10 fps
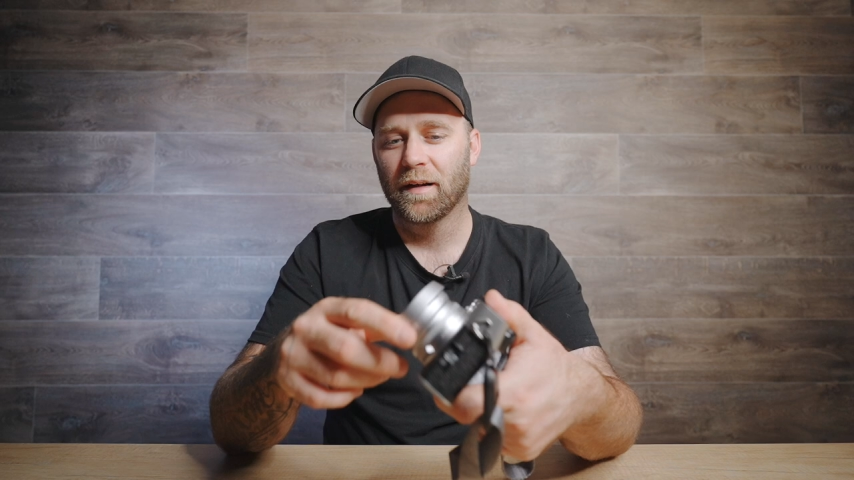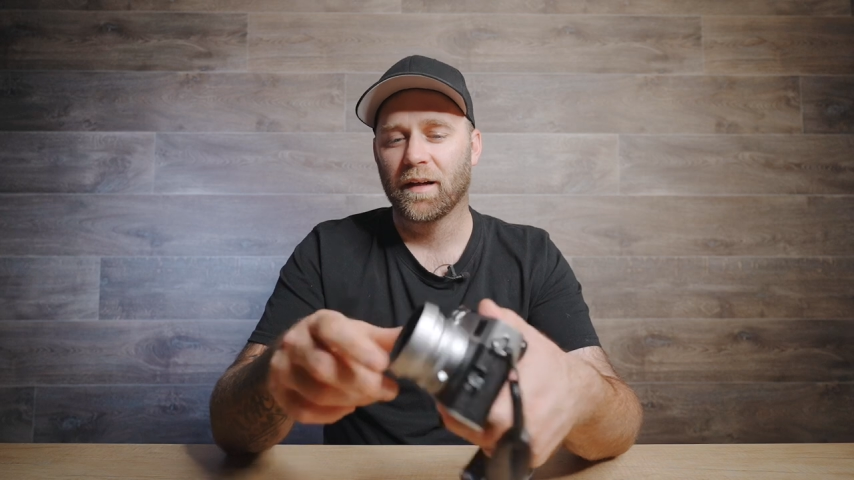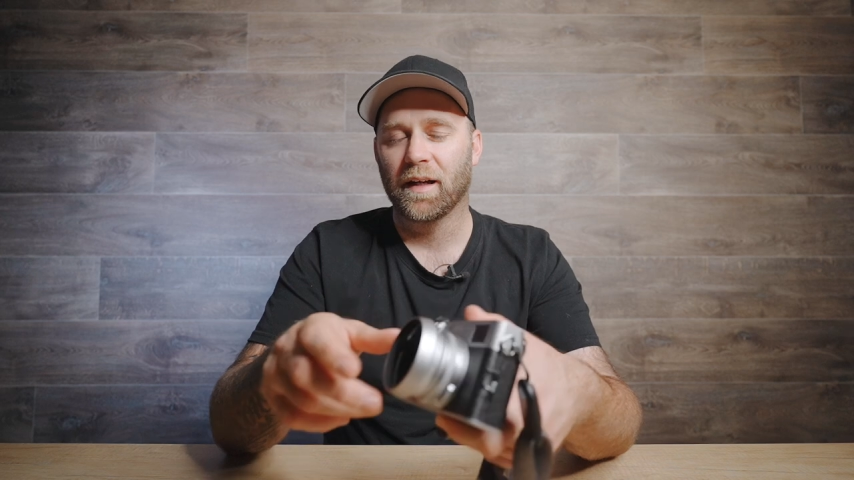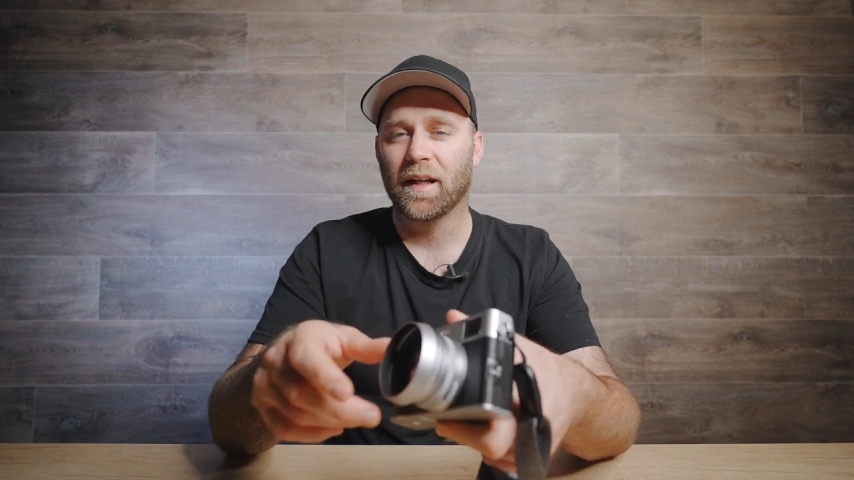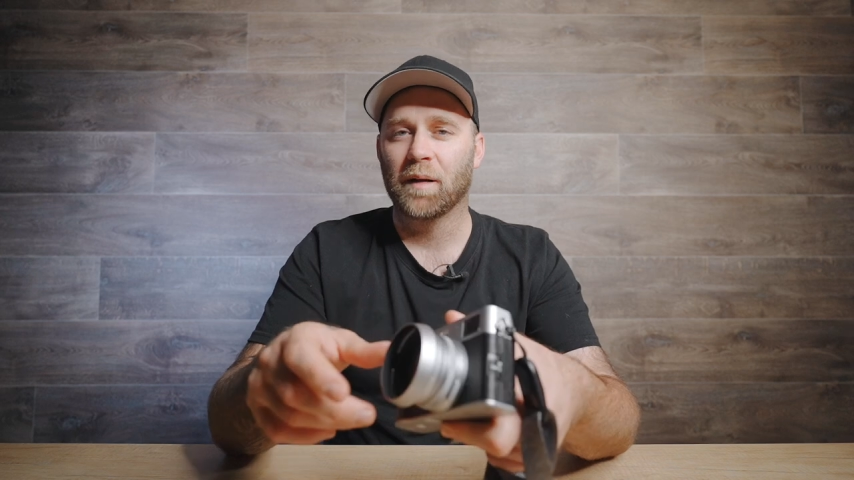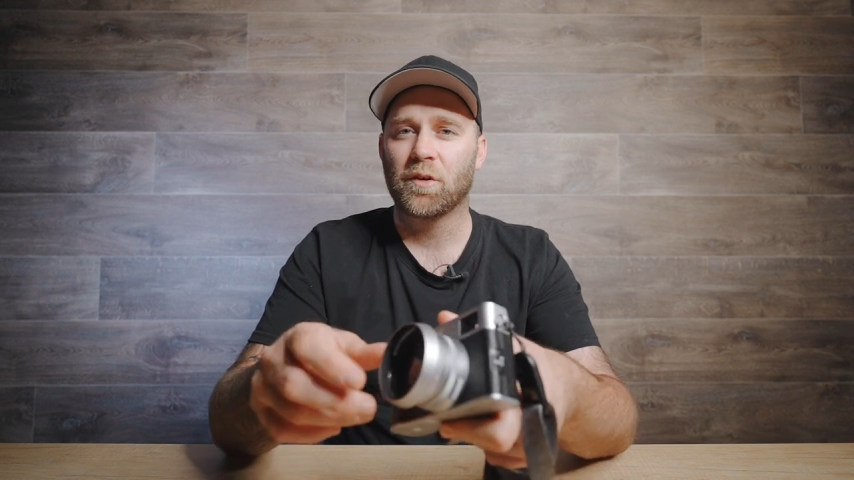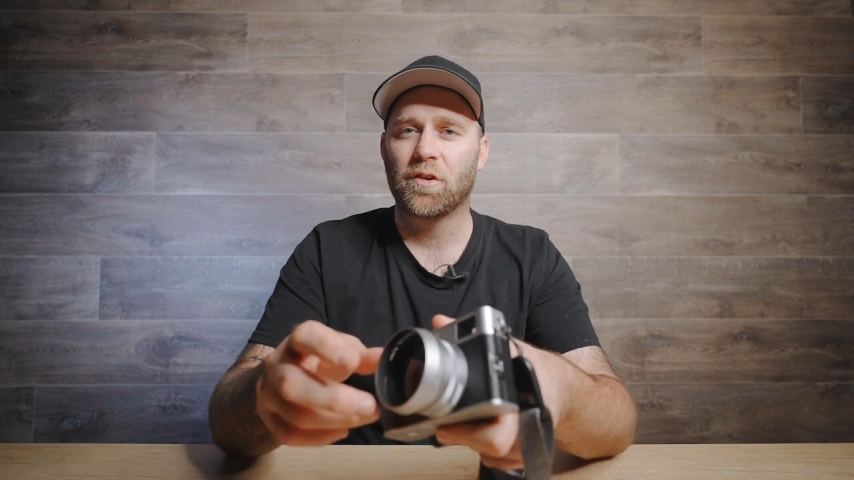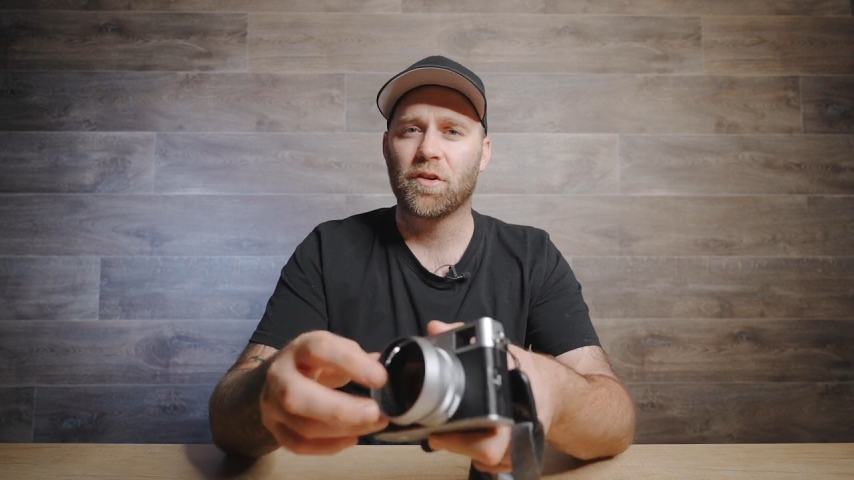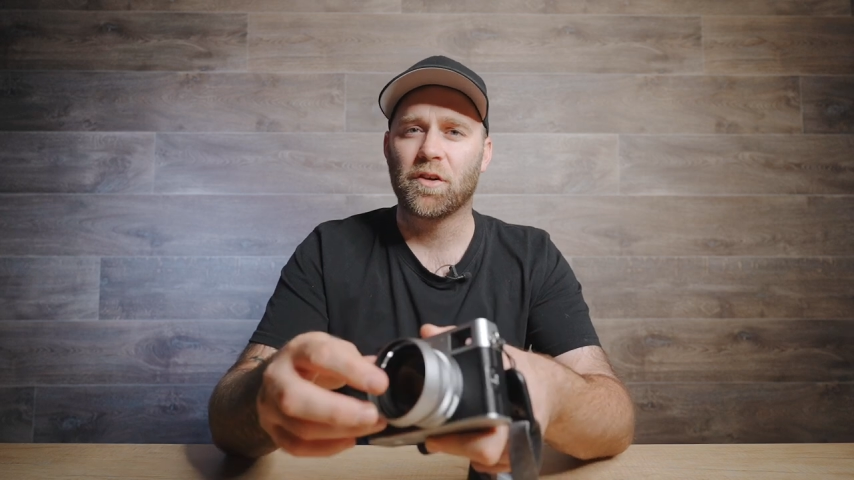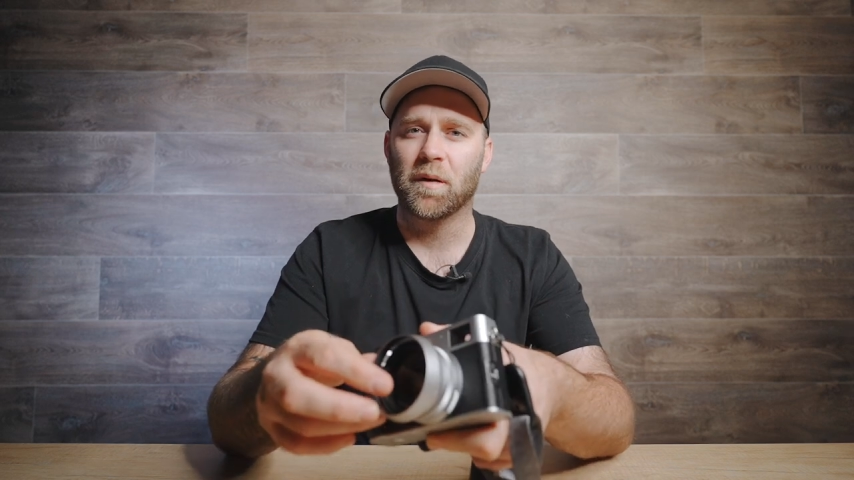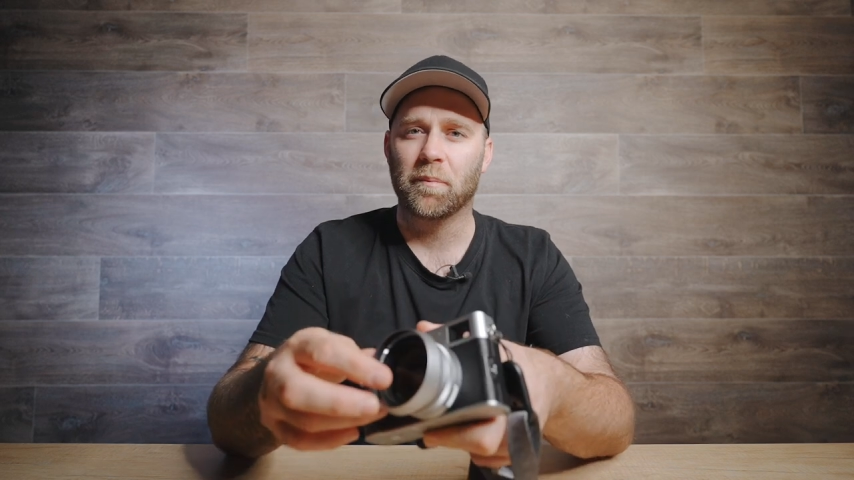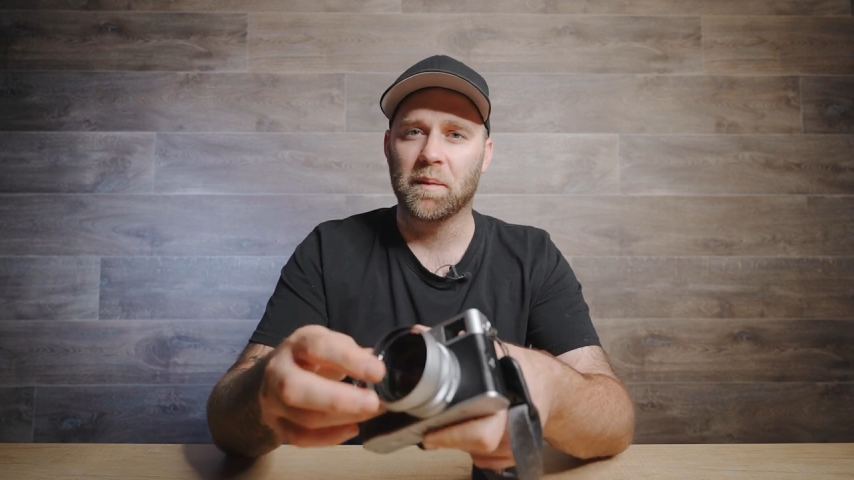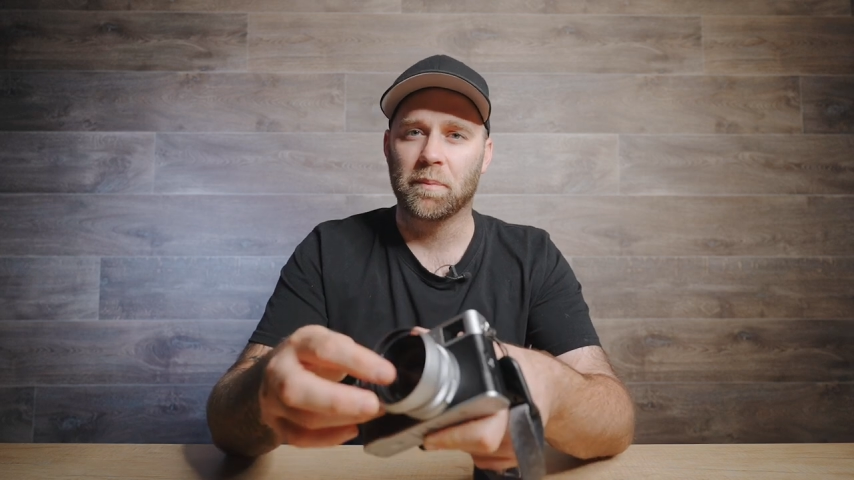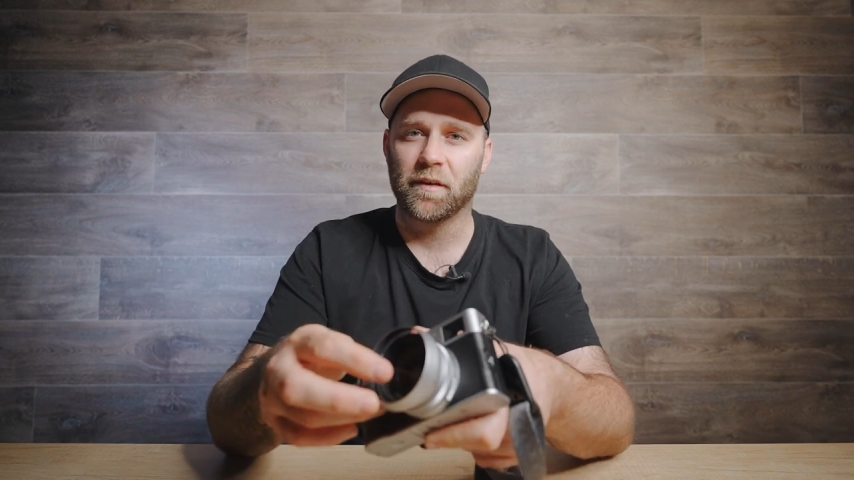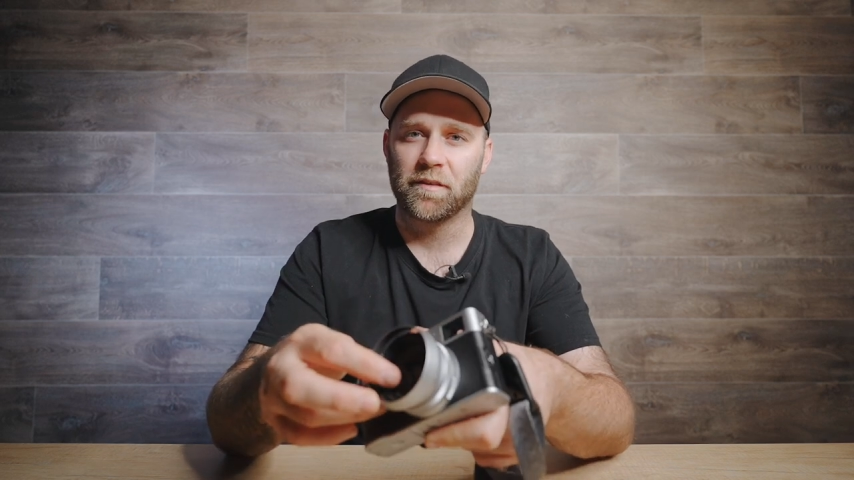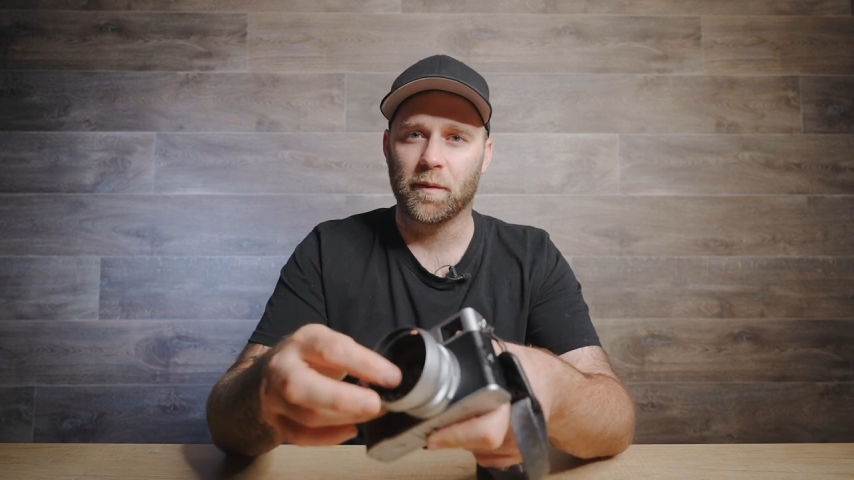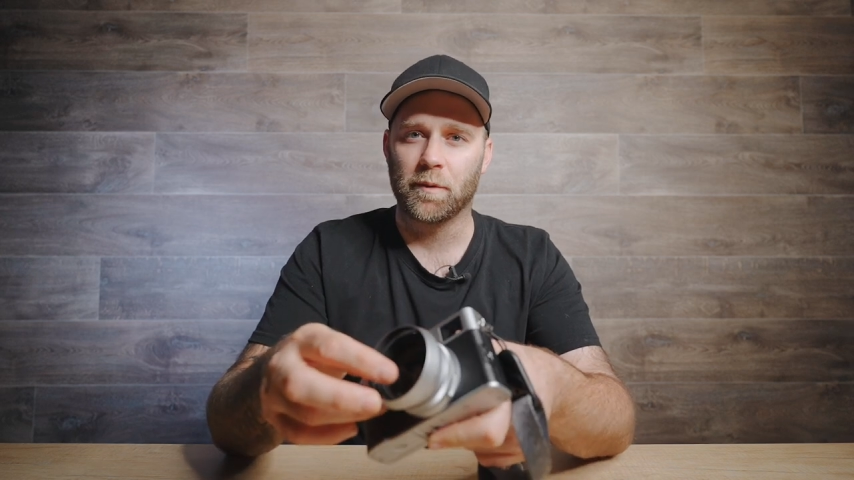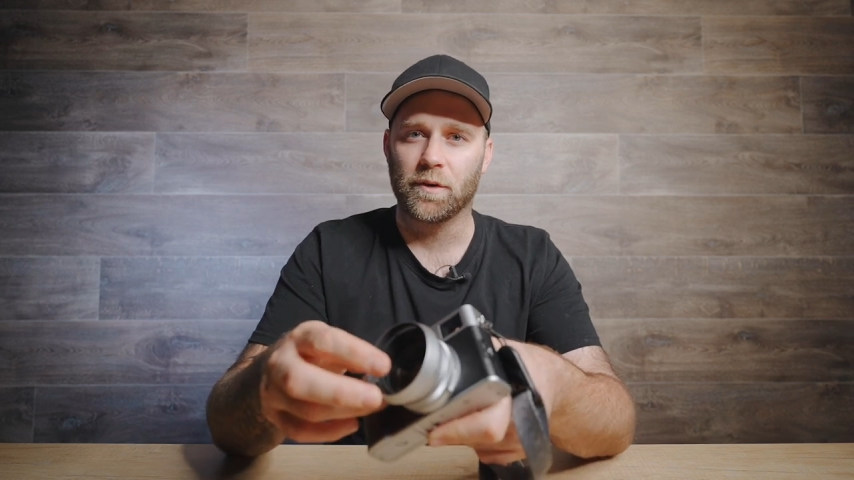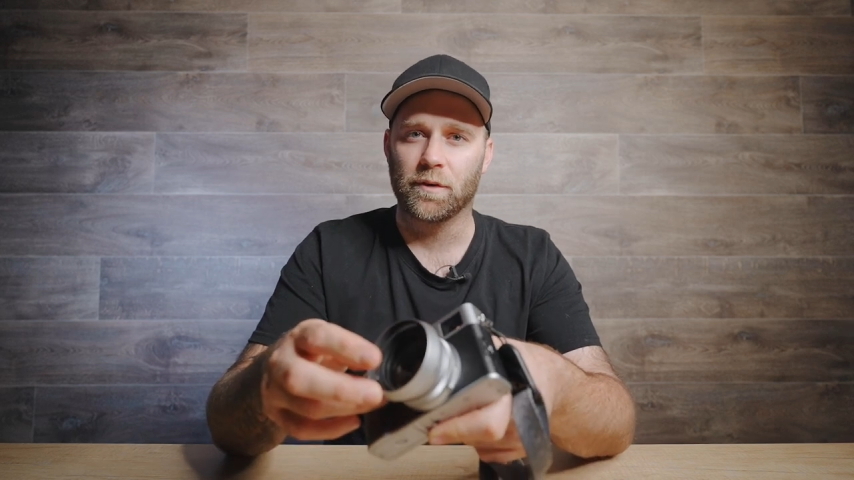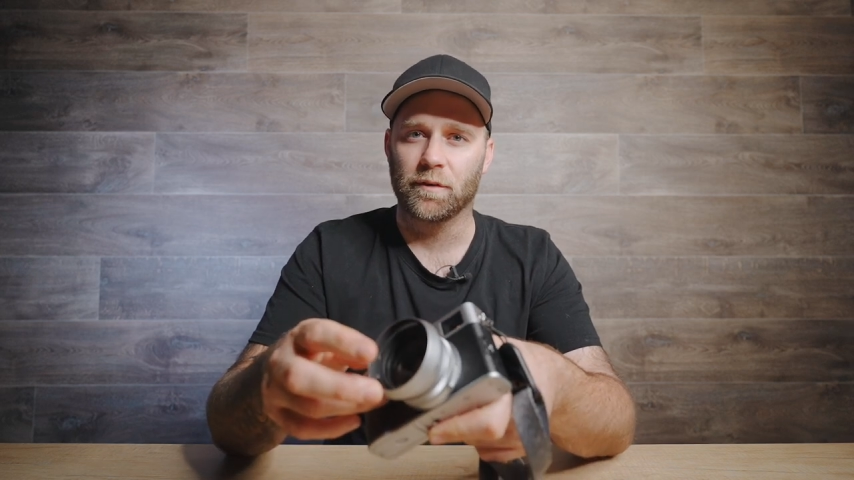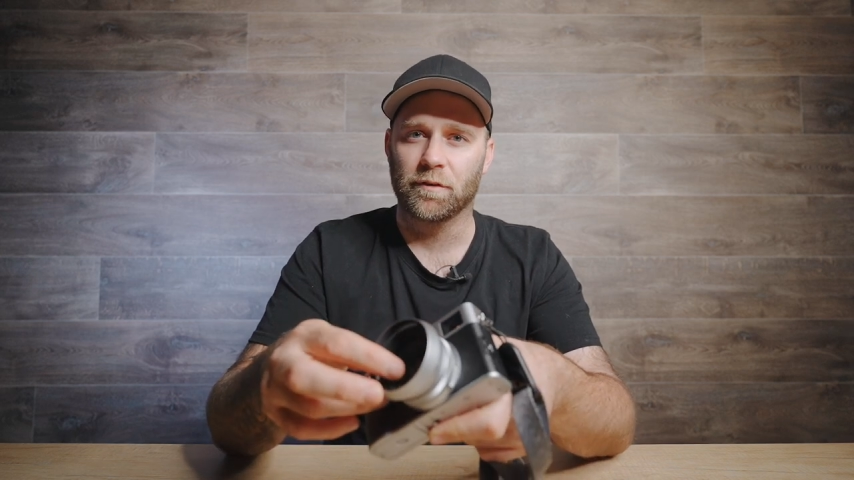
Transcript: And I'm just using a B plus W